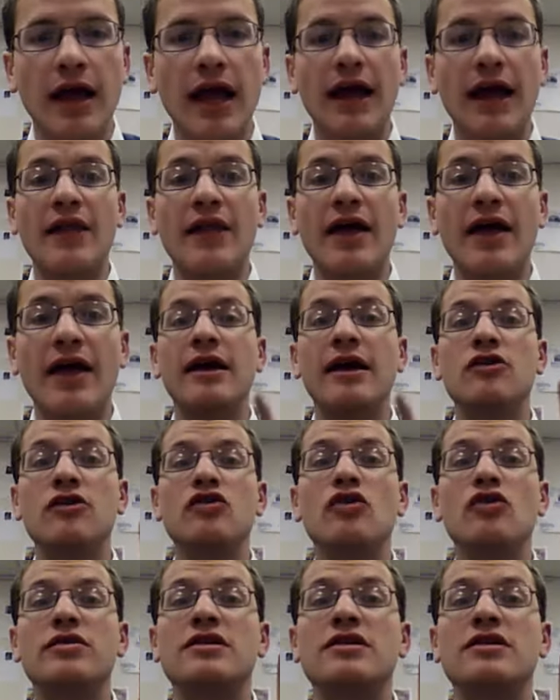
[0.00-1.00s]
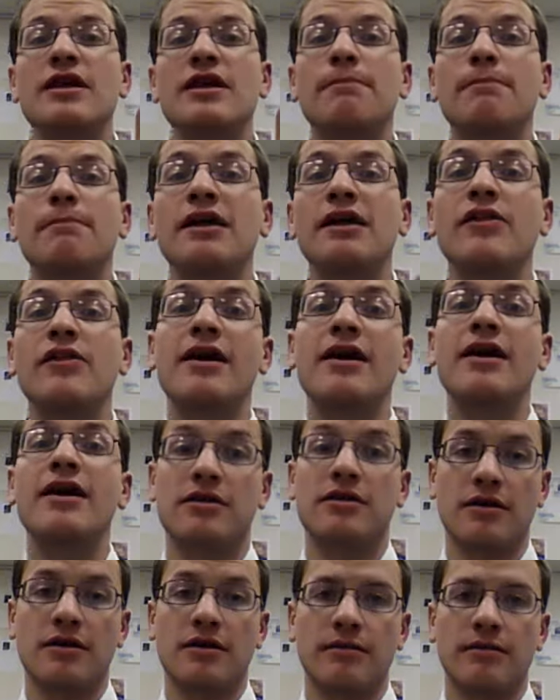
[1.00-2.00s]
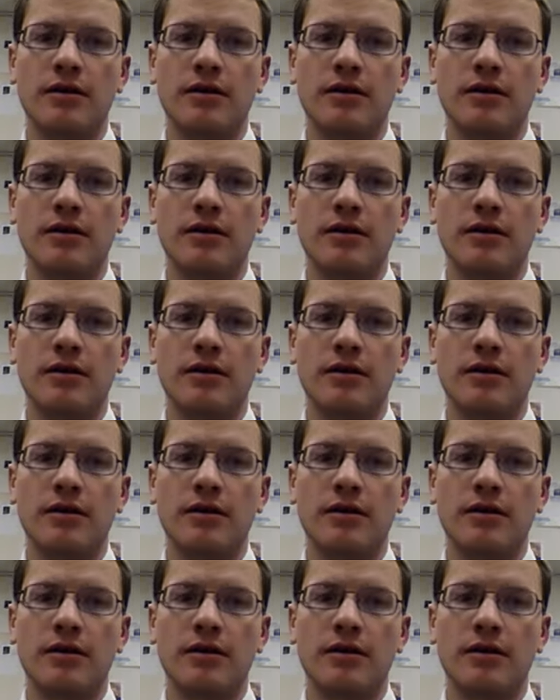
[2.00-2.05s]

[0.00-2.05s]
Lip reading: and that issue was simply this.